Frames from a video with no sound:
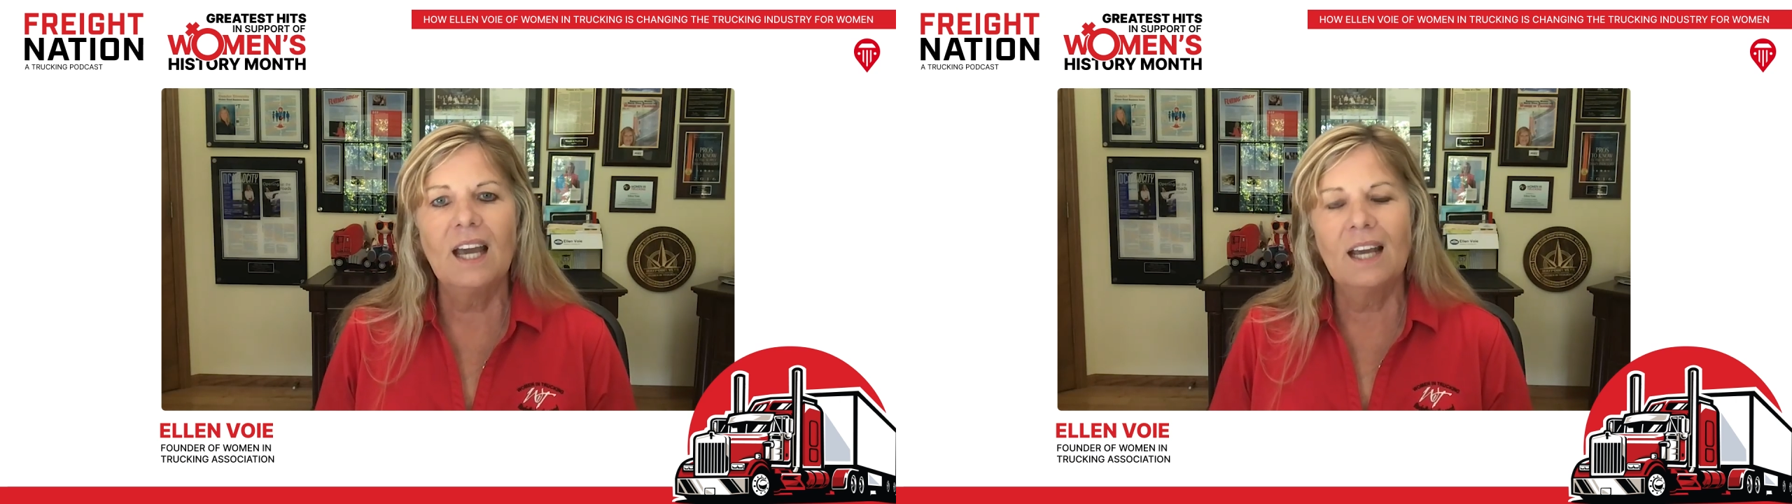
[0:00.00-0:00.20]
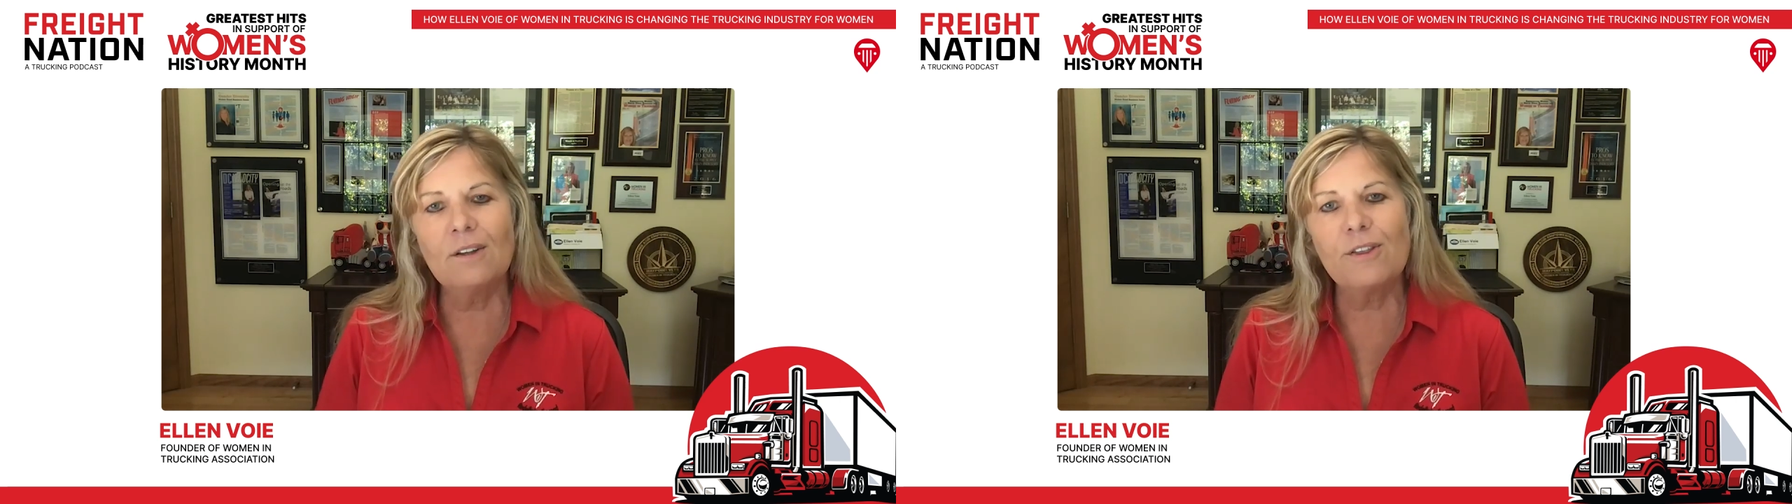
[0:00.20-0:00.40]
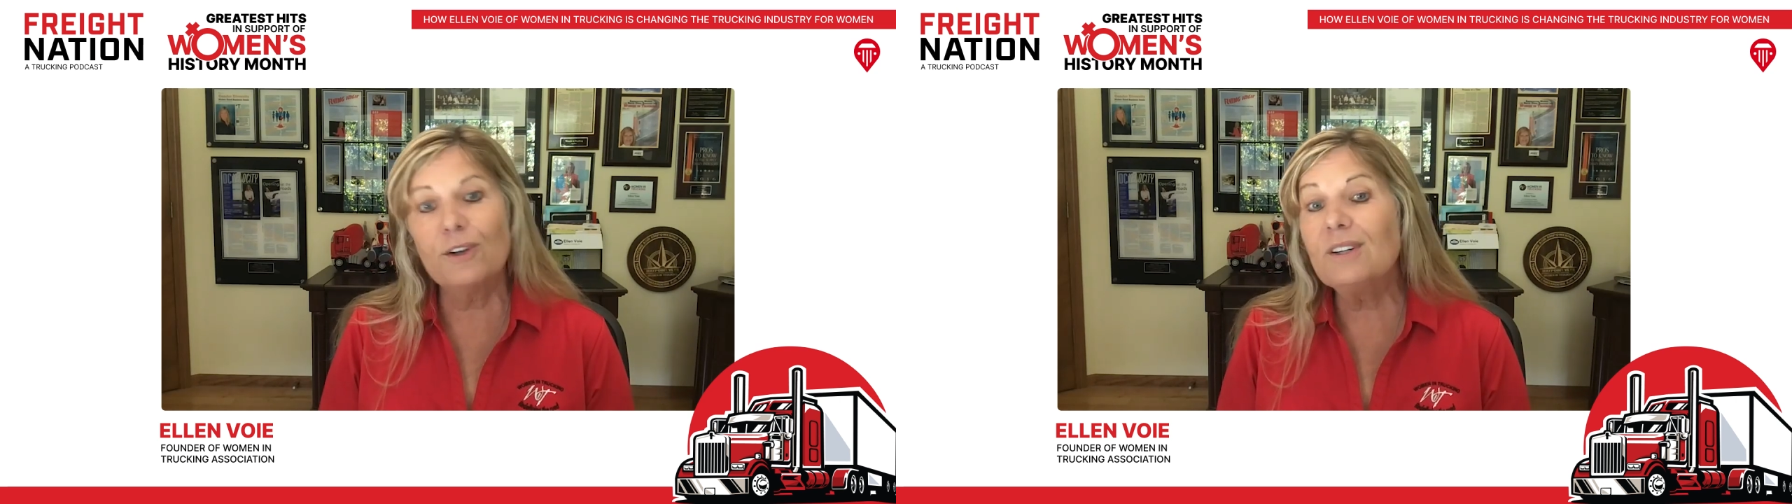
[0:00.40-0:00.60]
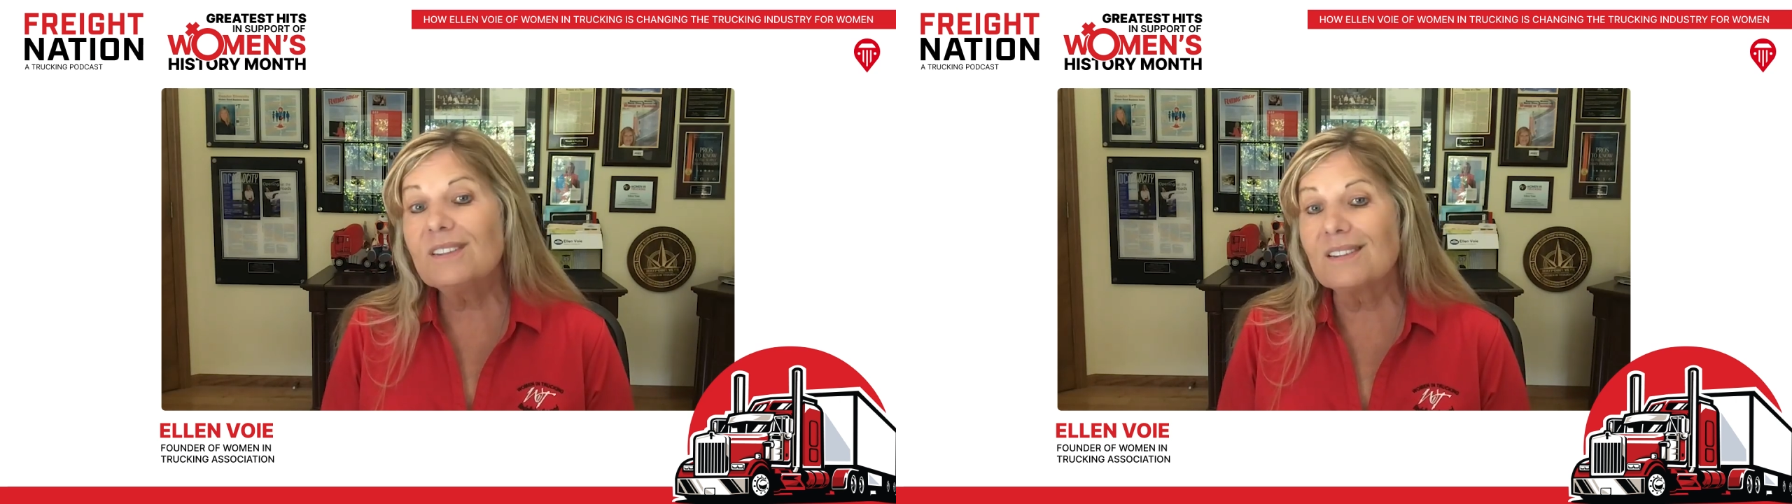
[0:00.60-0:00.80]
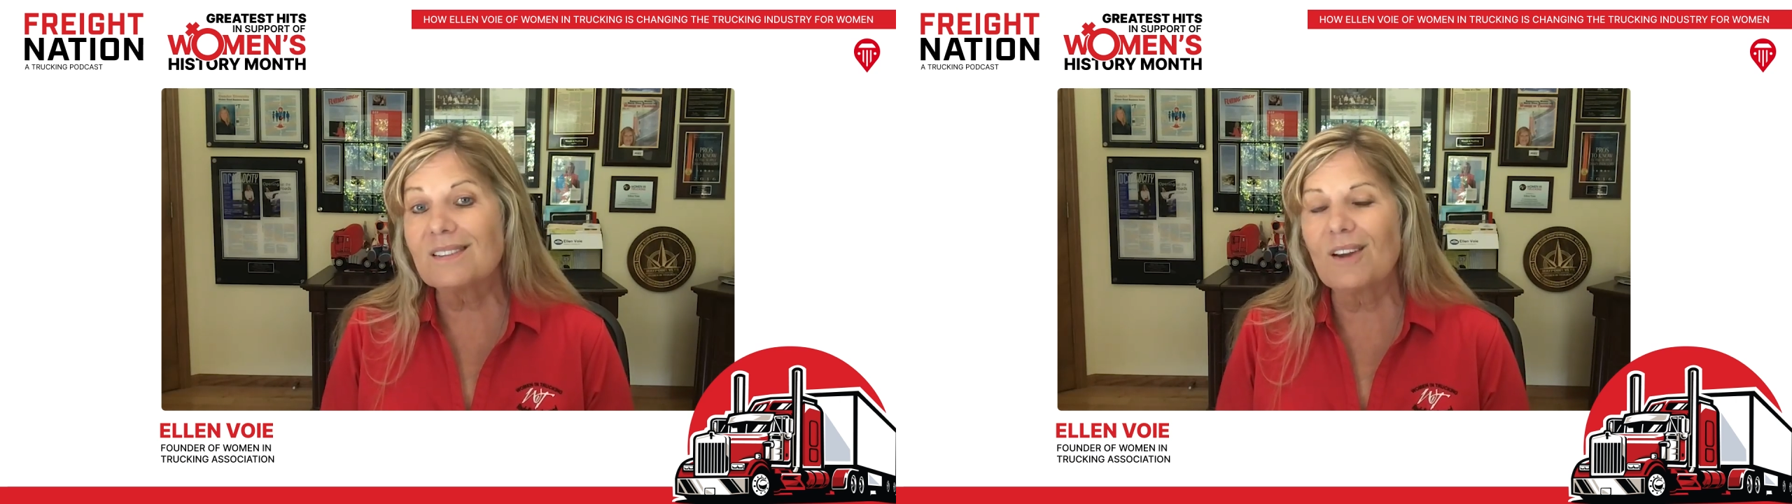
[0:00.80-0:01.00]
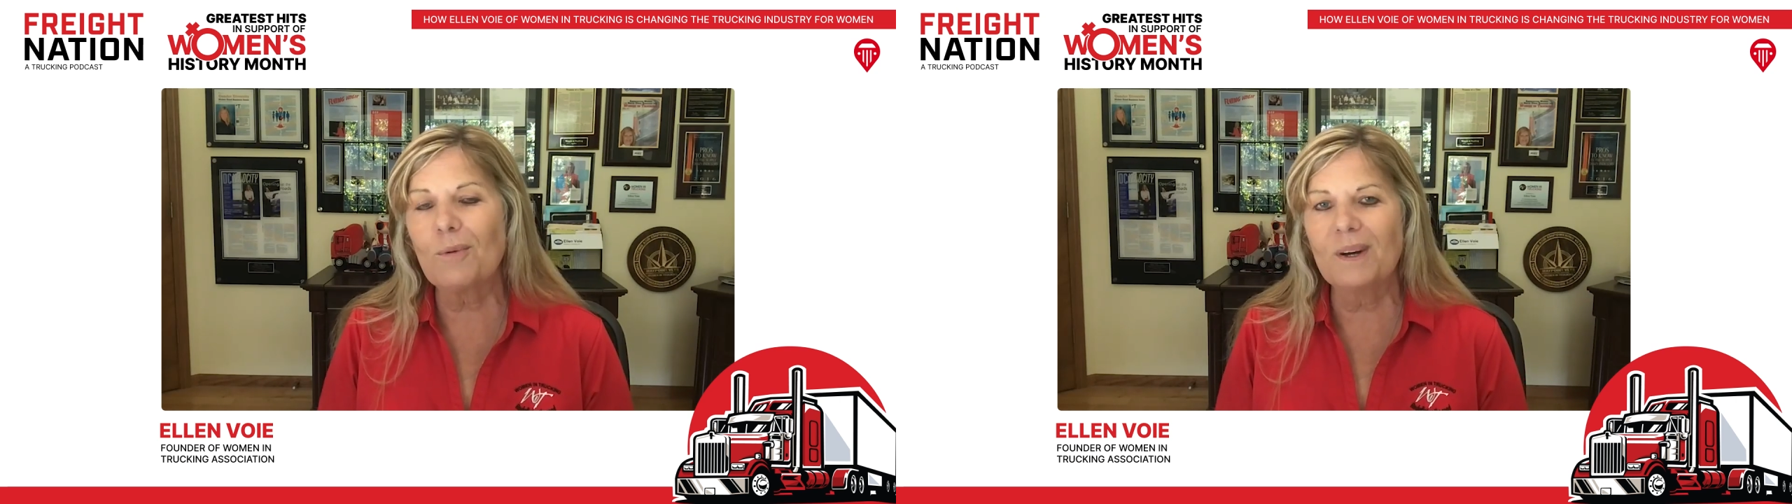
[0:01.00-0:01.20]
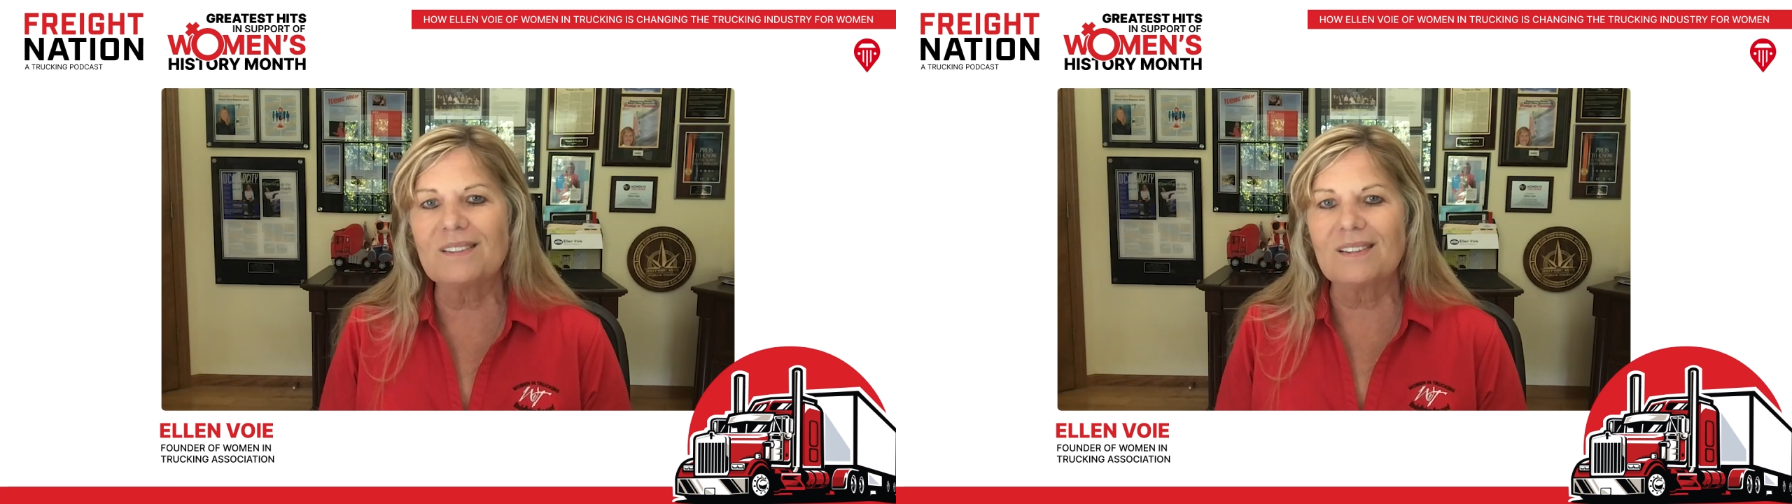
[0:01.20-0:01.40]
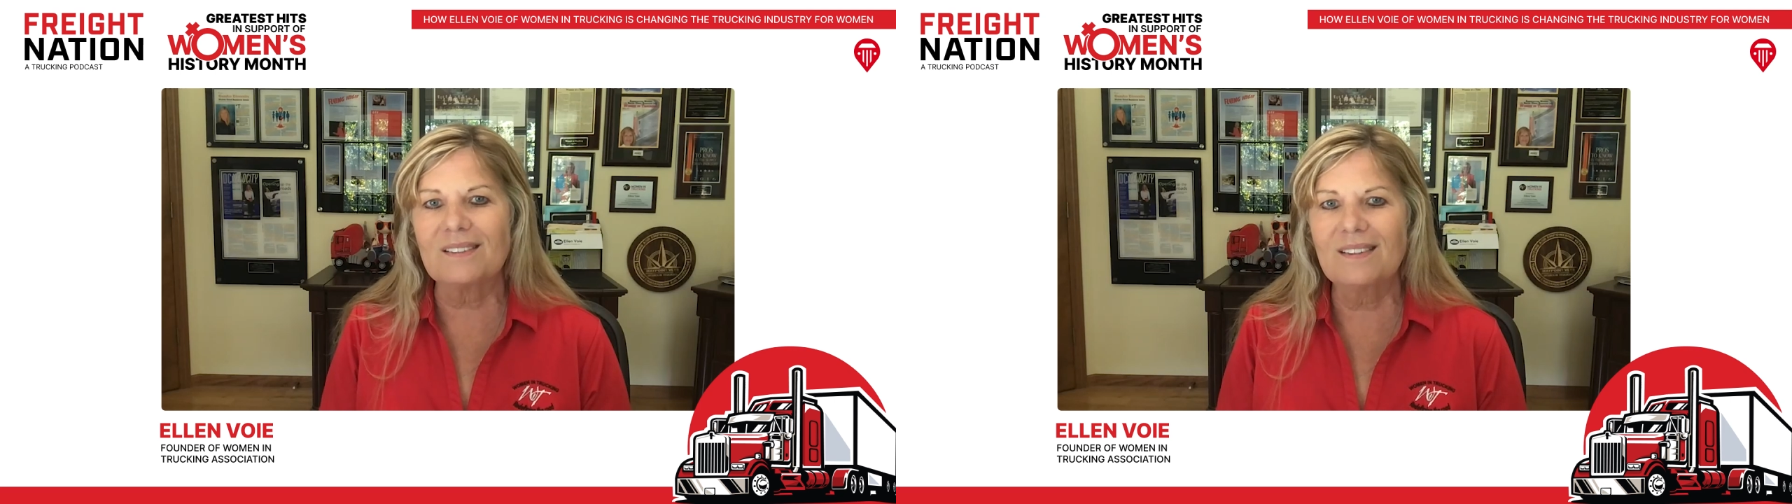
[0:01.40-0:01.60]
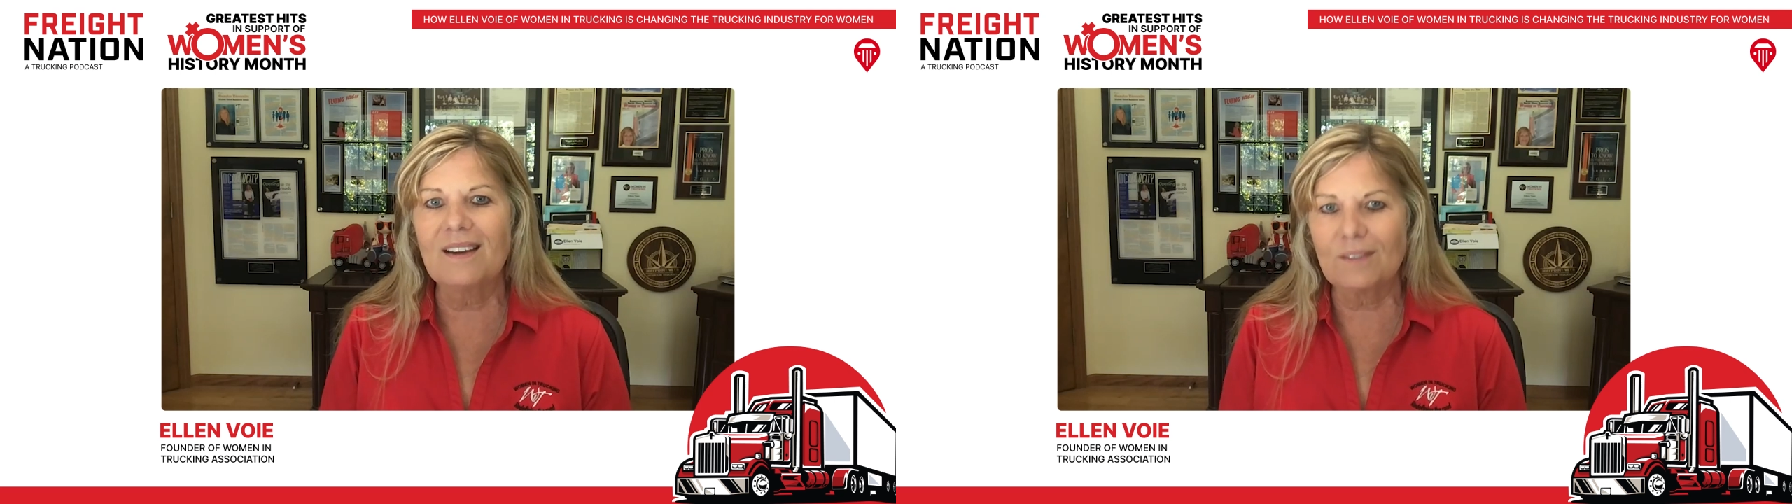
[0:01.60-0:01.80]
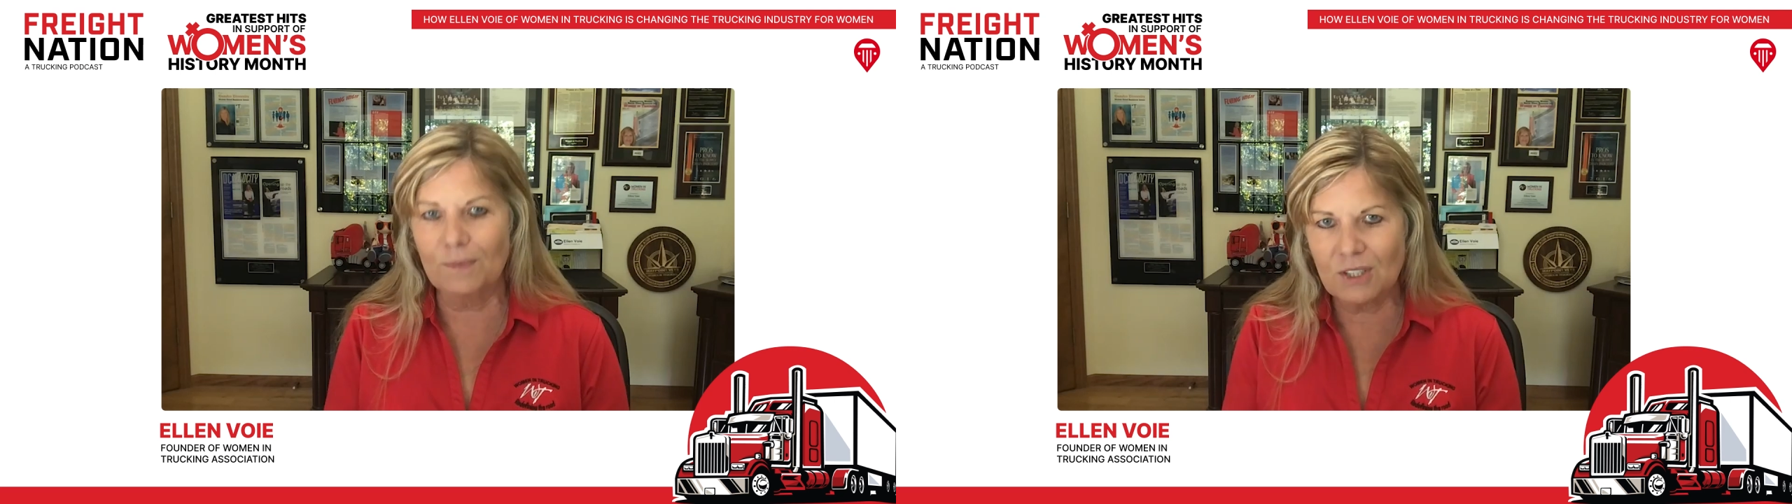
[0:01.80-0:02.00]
And the third is to celebrate success,